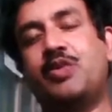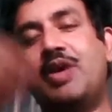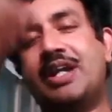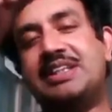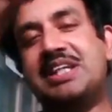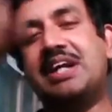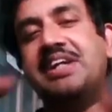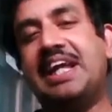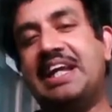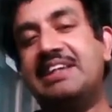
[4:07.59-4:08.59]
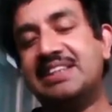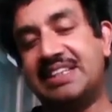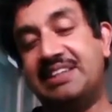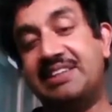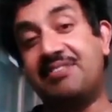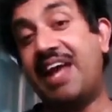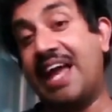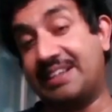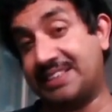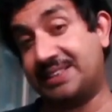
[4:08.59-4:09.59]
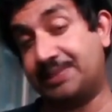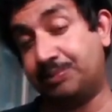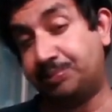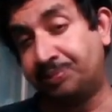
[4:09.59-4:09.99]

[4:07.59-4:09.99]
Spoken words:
where the journey ends in the facts.